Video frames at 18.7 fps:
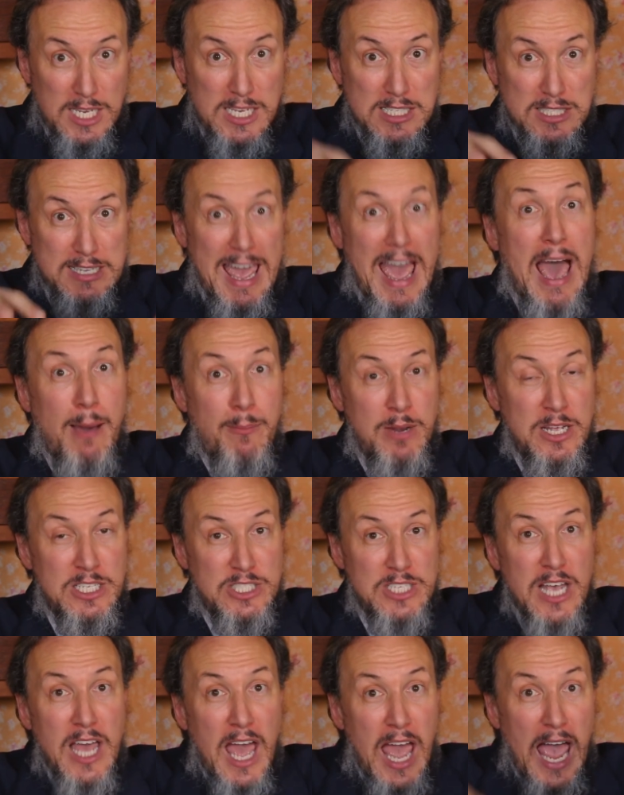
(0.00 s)
these
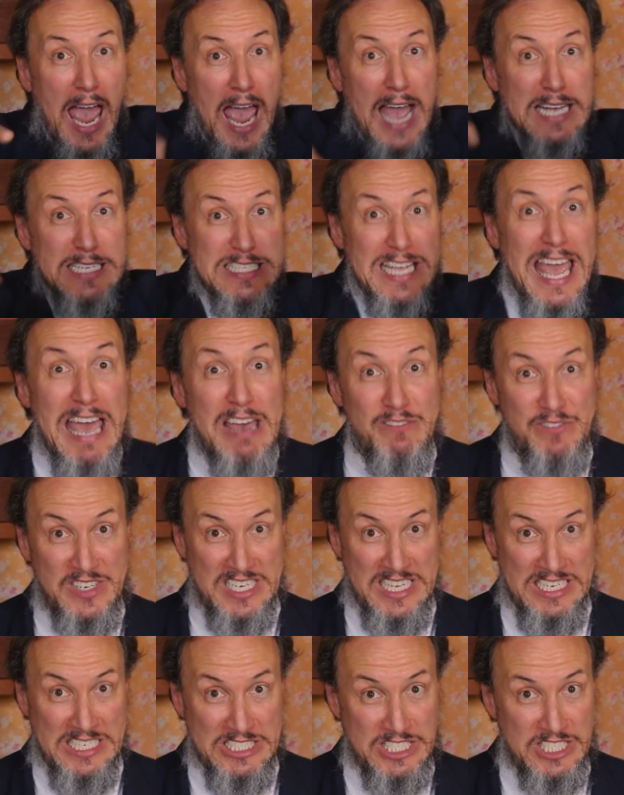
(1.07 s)
tablets as
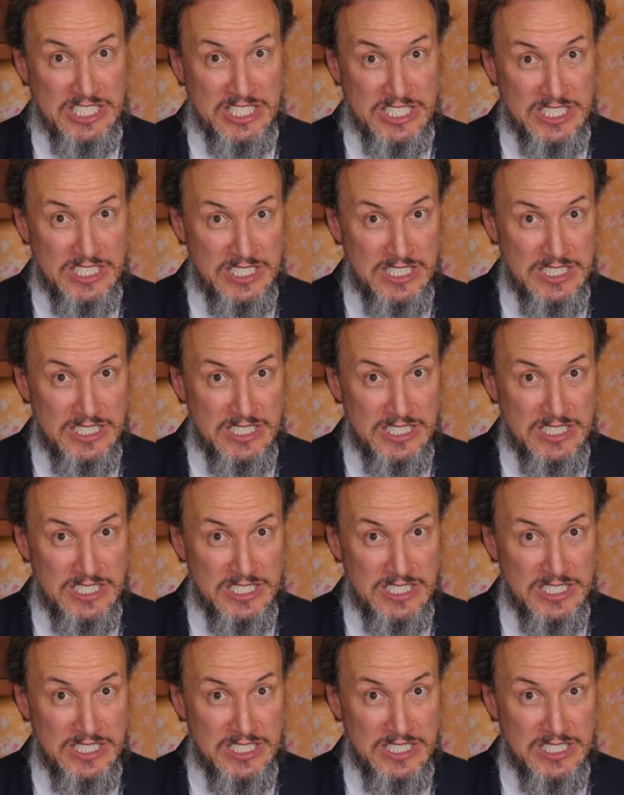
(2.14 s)
evidence.